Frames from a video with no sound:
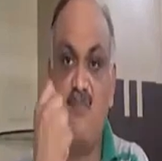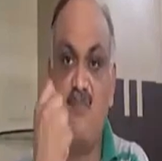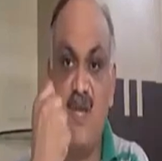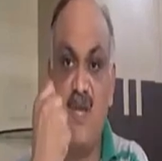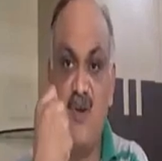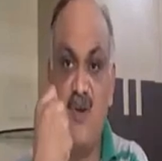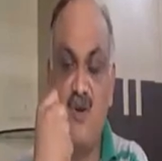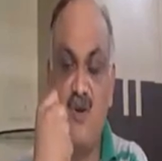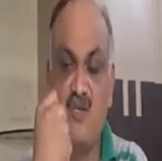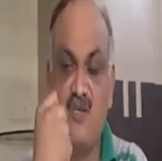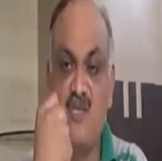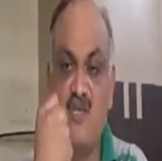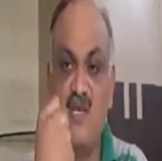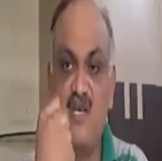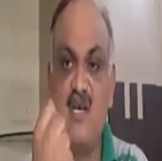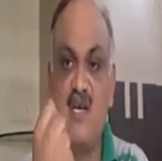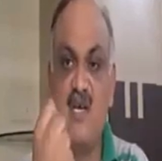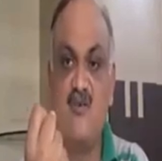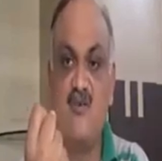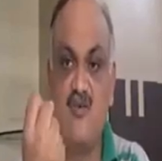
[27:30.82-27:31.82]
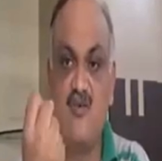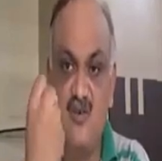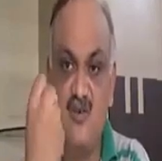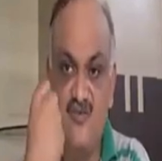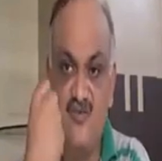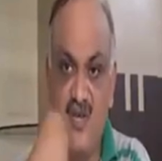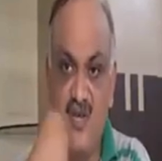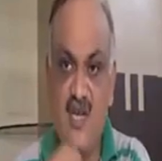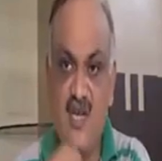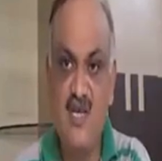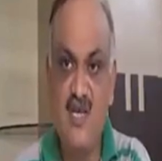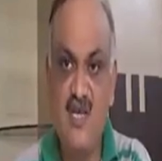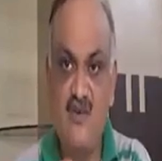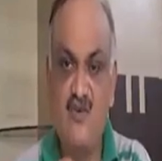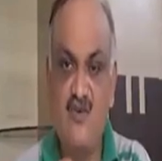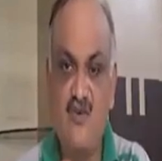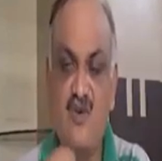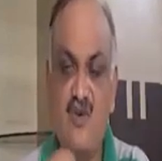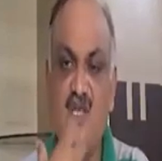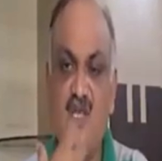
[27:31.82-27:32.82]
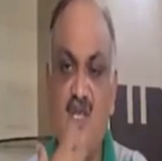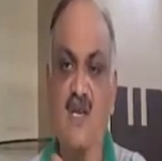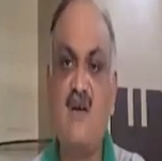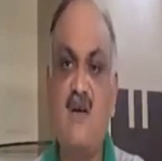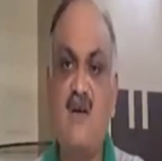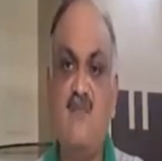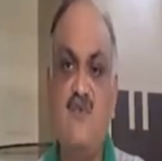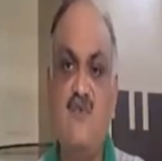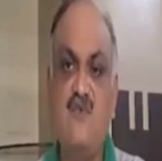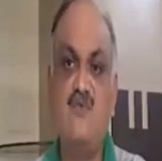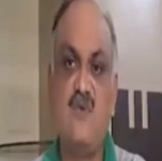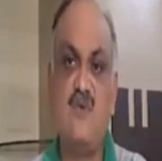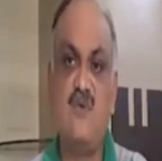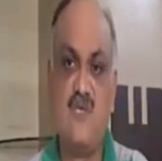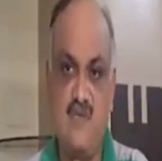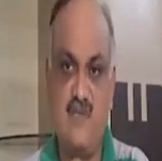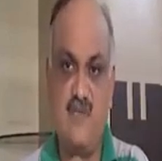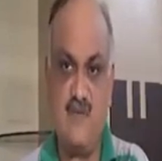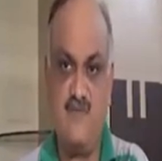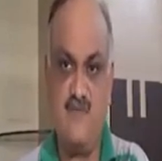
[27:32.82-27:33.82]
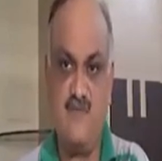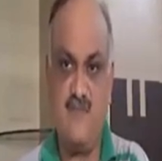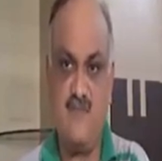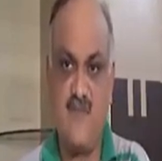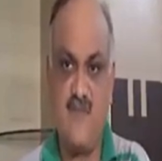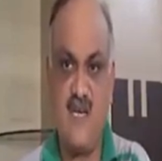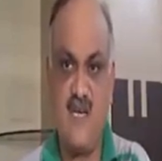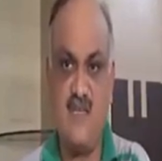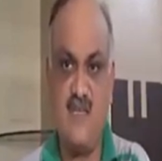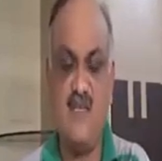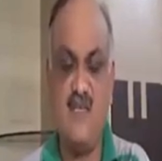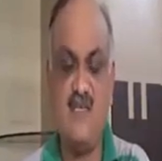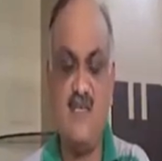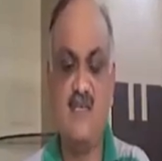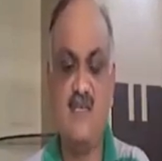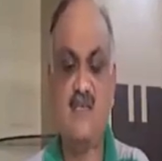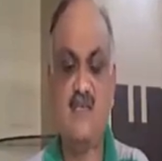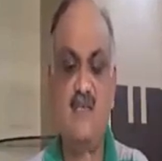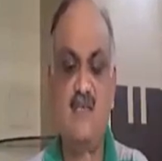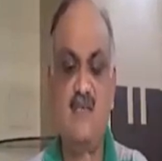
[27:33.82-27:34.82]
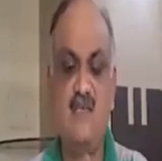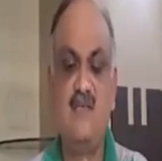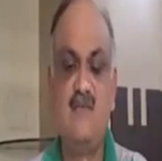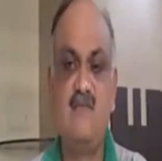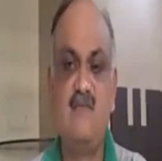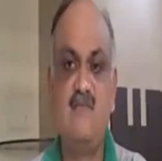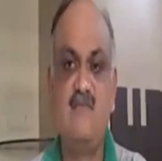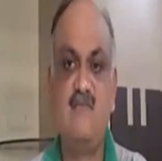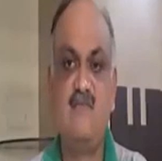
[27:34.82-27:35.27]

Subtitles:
But because they are not feeling good, they come to us. And this is